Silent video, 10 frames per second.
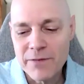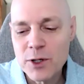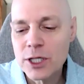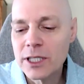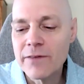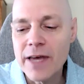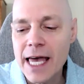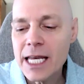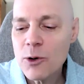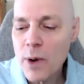if you could live
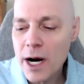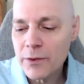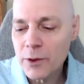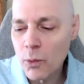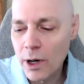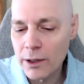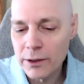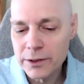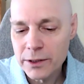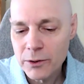anywhere in the
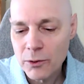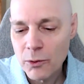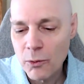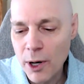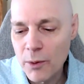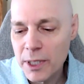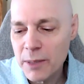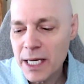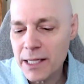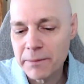world, where would it
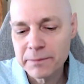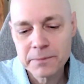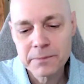be?